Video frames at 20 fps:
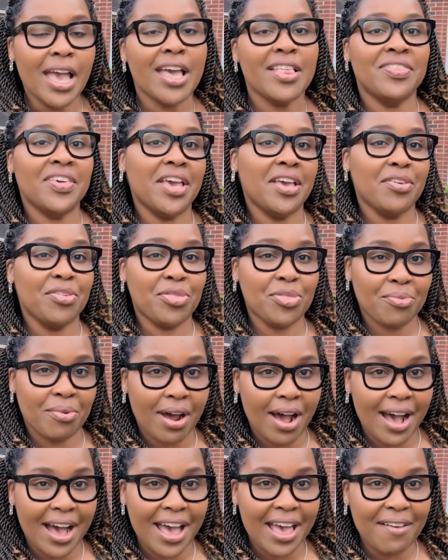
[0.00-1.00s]
They
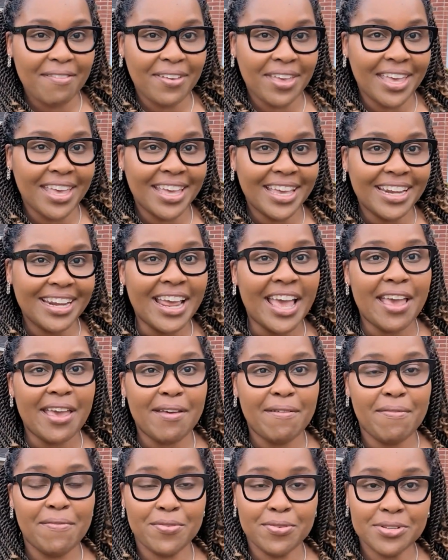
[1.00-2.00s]
thrive in a
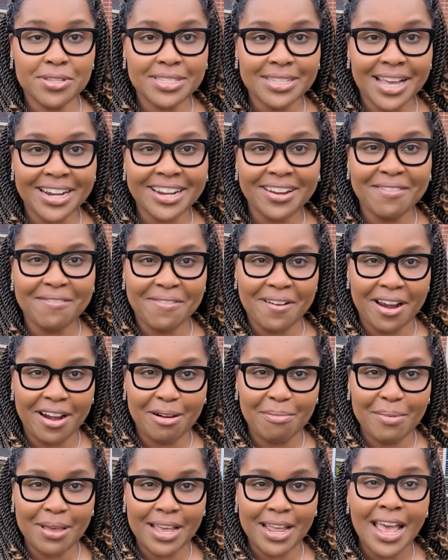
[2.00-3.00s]
full sun
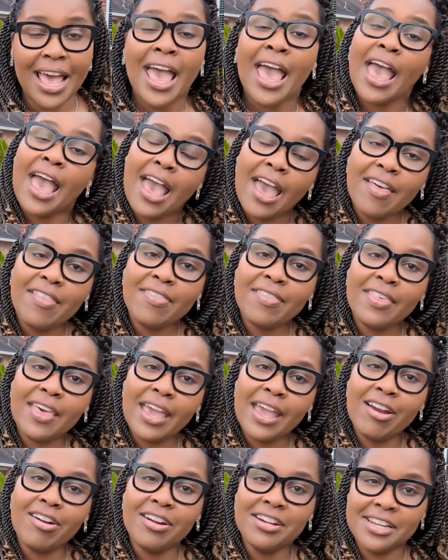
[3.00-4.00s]
environment, and they
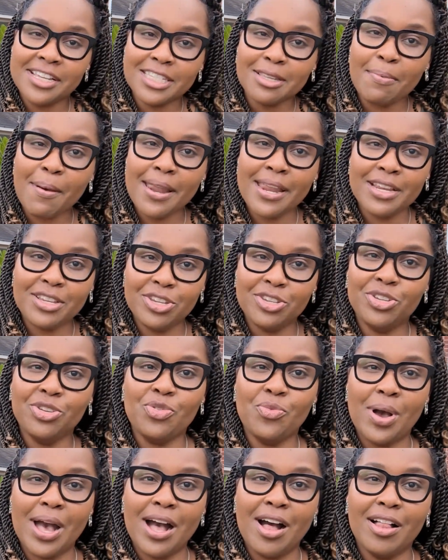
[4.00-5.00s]
are anticipated to do
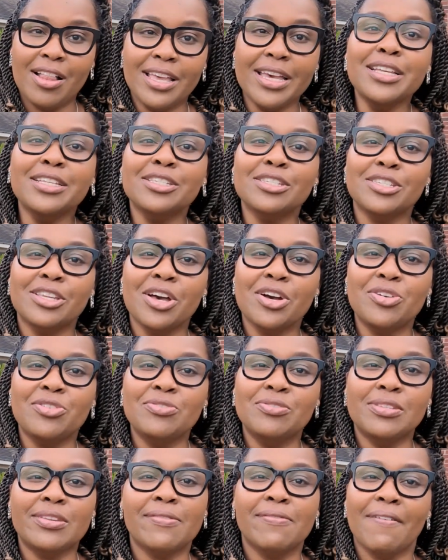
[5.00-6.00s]
well in
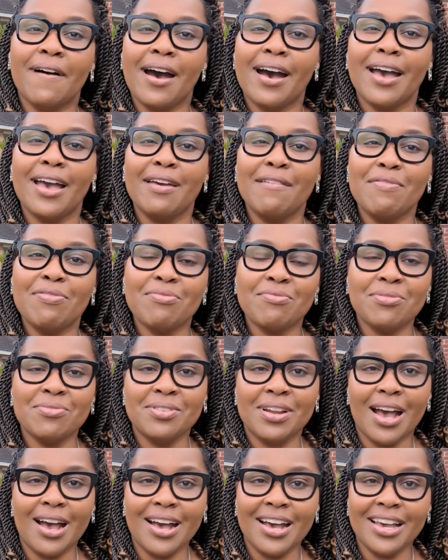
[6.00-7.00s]
zones 5 through
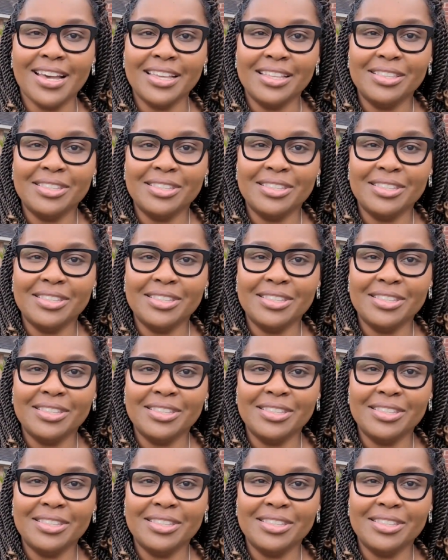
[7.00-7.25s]
9.